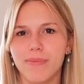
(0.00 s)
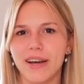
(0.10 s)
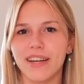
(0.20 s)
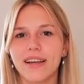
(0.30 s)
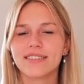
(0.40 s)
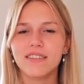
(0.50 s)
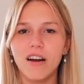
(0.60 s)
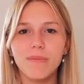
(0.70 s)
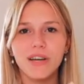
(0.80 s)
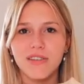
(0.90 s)
but it's
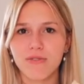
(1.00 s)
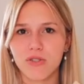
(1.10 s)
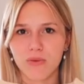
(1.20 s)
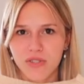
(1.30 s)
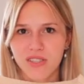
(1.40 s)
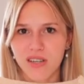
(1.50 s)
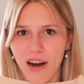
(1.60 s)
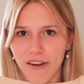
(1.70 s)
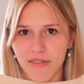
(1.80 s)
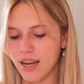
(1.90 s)
not my usual
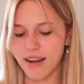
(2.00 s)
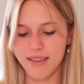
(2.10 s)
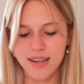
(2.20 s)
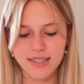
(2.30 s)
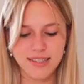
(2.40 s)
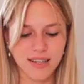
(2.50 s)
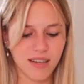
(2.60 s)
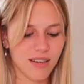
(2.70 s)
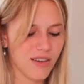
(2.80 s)
style. I think it's gonna